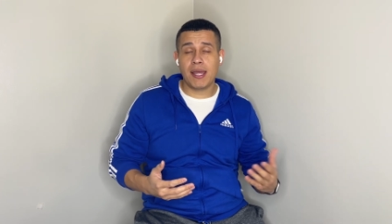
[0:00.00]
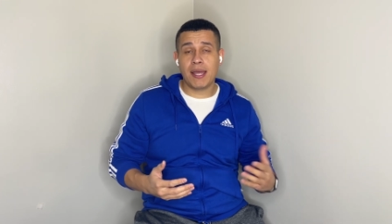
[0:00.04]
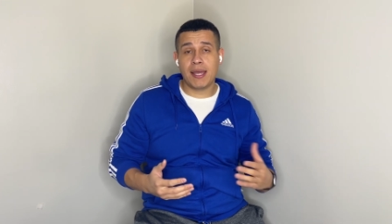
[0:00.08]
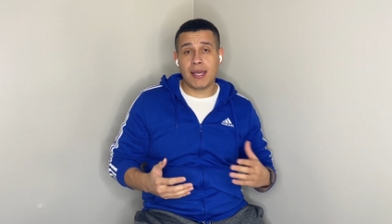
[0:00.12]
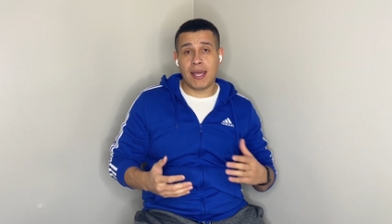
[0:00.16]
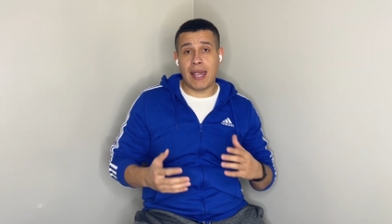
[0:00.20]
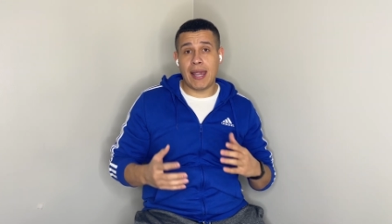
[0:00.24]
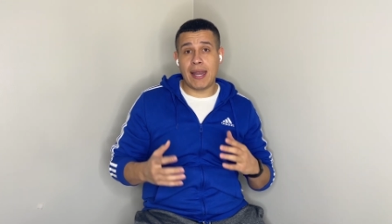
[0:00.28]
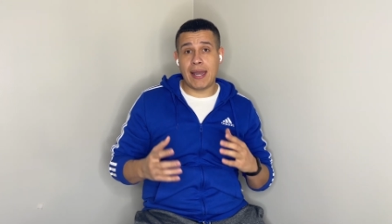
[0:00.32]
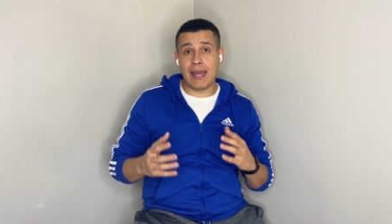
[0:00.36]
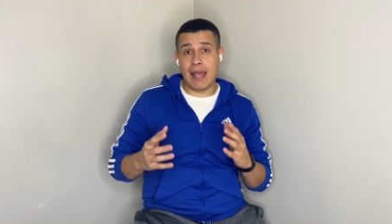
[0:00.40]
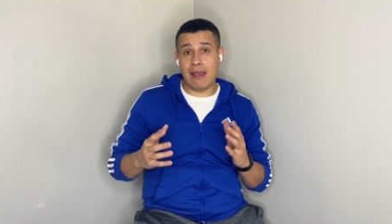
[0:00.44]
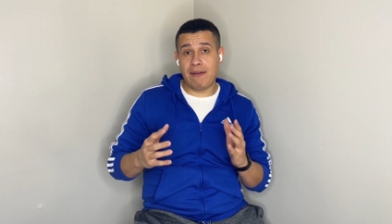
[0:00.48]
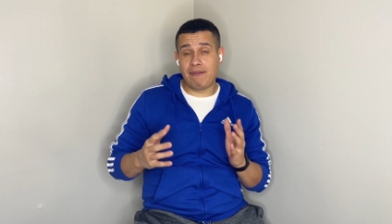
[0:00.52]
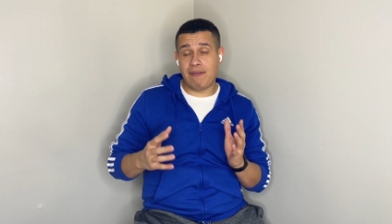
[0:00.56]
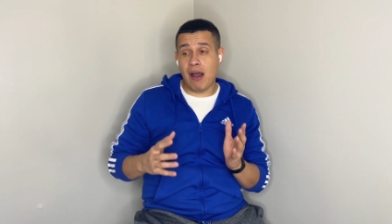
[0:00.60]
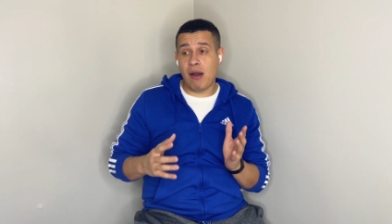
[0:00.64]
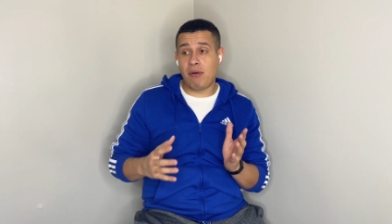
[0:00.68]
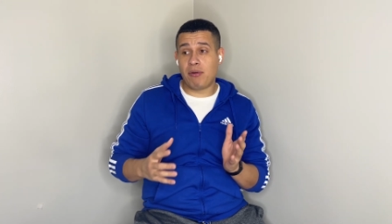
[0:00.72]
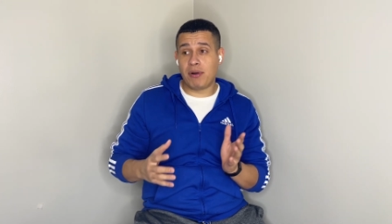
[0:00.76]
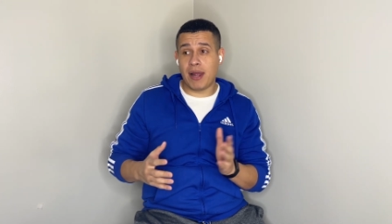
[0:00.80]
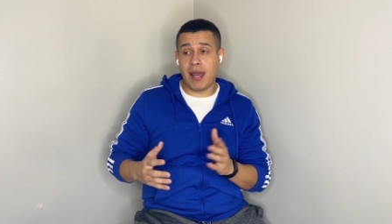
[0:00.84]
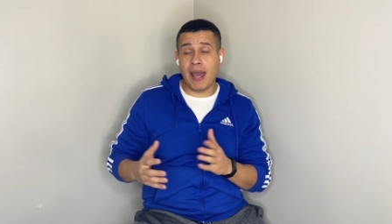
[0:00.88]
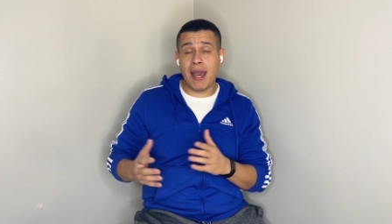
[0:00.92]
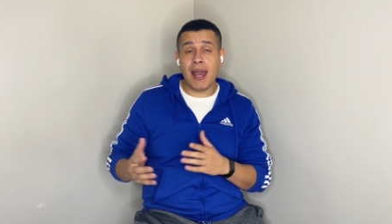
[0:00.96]
And if I
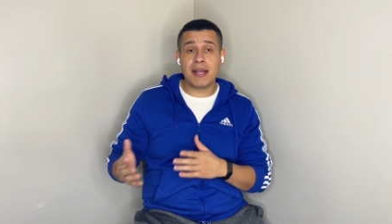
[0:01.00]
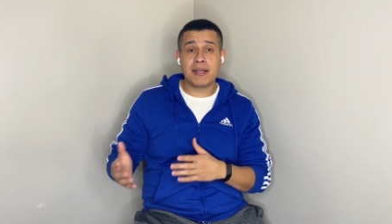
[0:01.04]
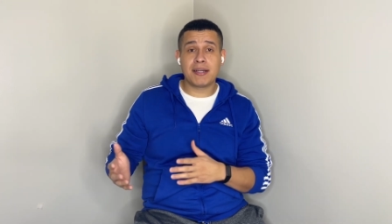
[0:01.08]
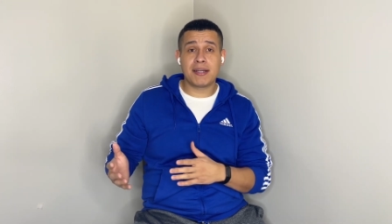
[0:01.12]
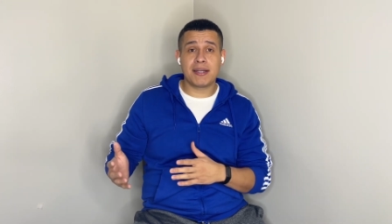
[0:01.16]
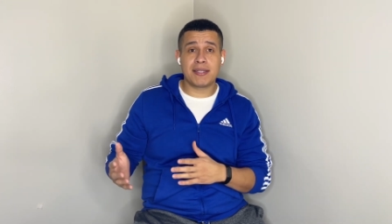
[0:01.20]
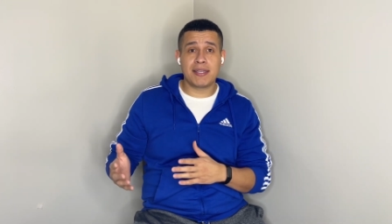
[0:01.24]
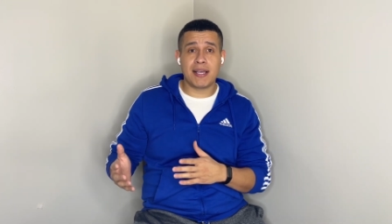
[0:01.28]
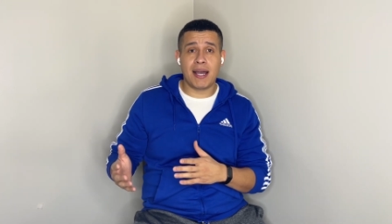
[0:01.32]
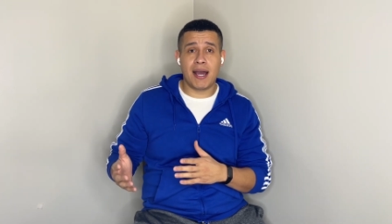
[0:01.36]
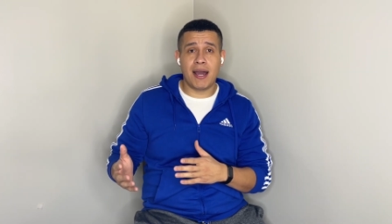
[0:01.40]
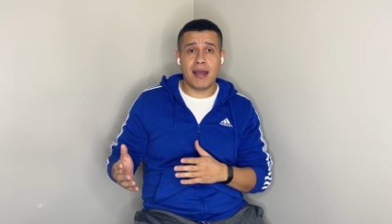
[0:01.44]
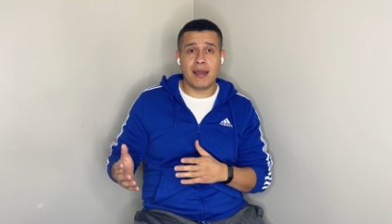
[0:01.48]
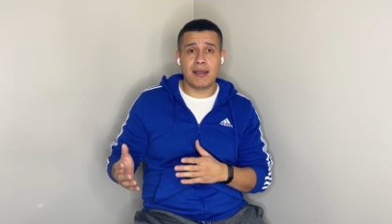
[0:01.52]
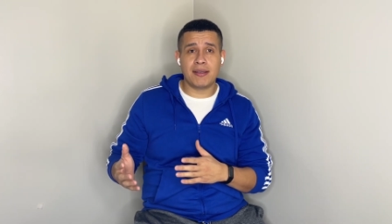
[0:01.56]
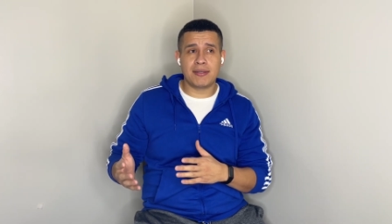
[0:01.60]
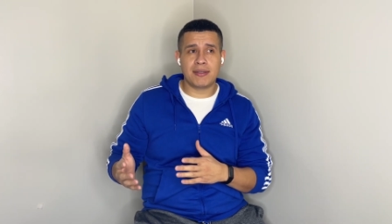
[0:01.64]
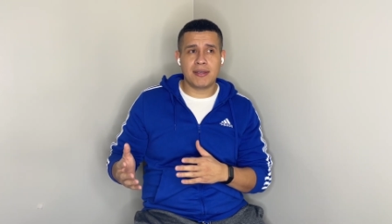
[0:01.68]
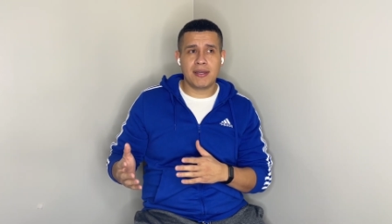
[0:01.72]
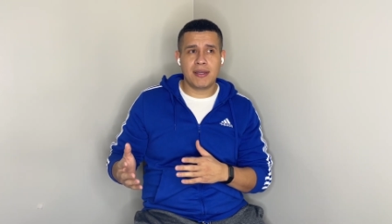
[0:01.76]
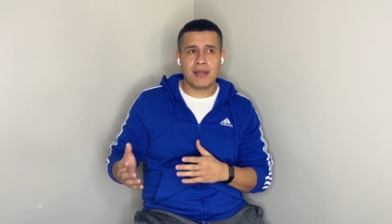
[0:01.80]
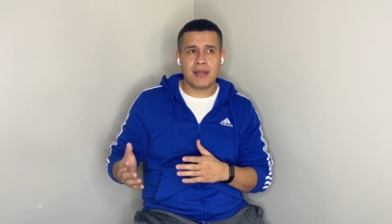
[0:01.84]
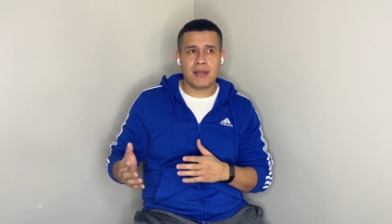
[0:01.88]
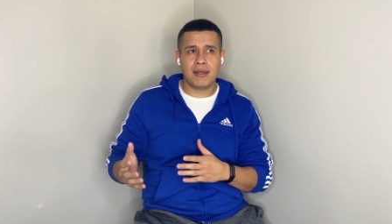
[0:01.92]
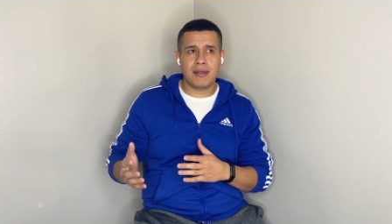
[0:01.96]
were to exercise
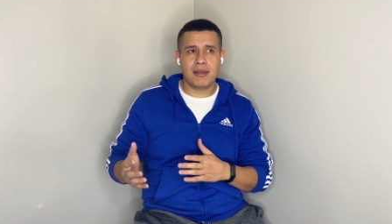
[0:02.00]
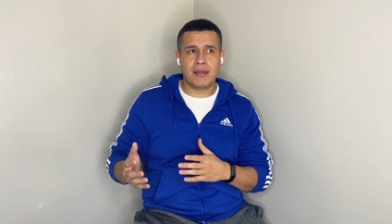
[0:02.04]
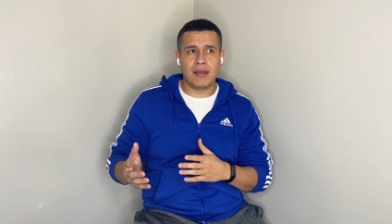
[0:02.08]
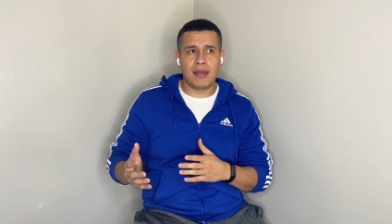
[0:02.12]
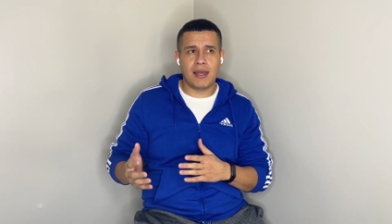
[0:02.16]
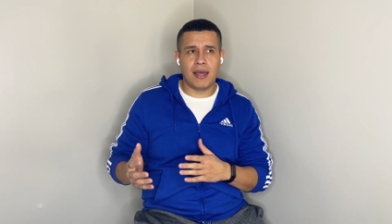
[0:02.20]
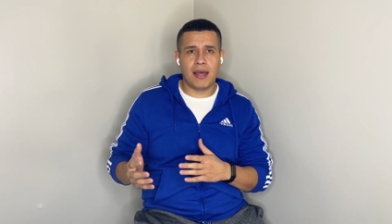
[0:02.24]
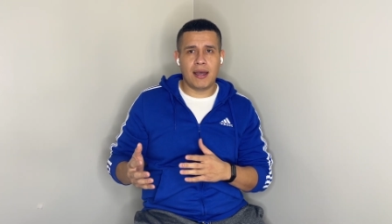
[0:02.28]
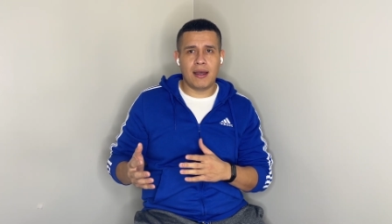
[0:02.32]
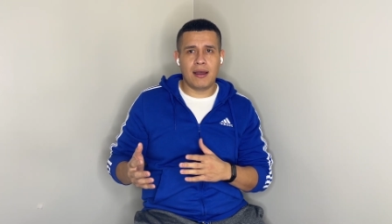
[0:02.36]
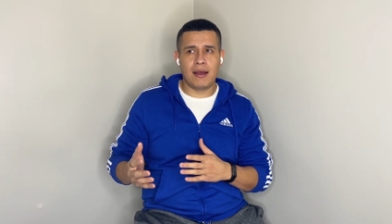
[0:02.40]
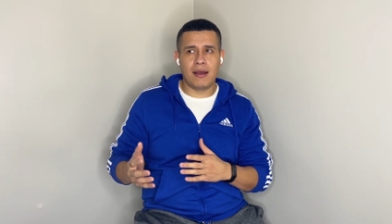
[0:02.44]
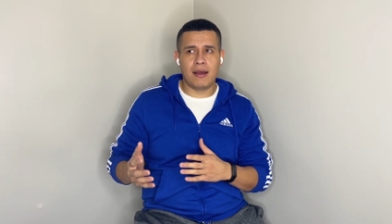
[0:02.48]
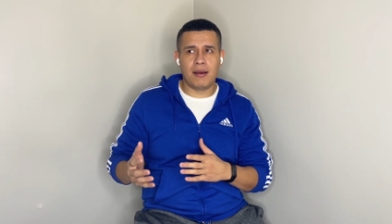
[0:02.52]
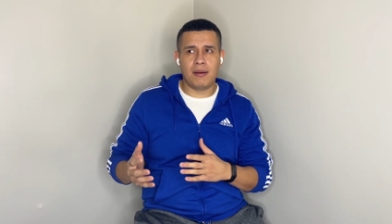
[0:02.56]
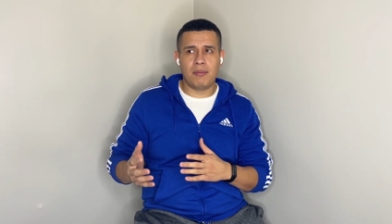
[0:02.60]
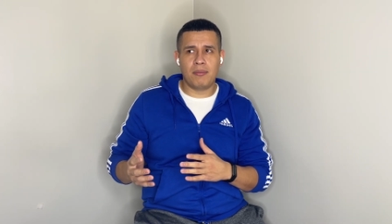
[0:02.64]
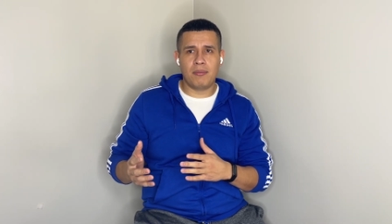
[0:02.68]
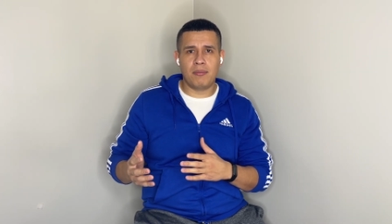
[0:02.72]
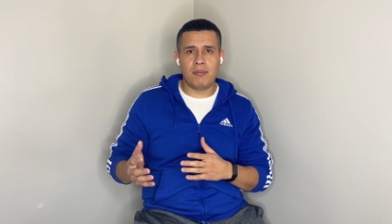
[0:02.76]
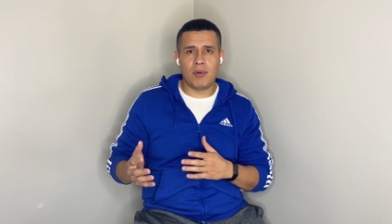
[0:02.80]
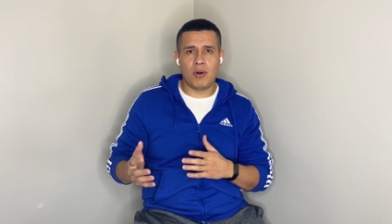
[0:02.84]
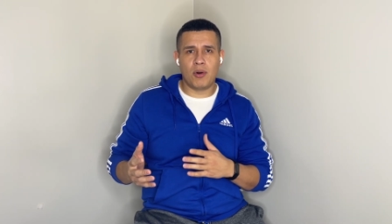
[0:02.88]
um,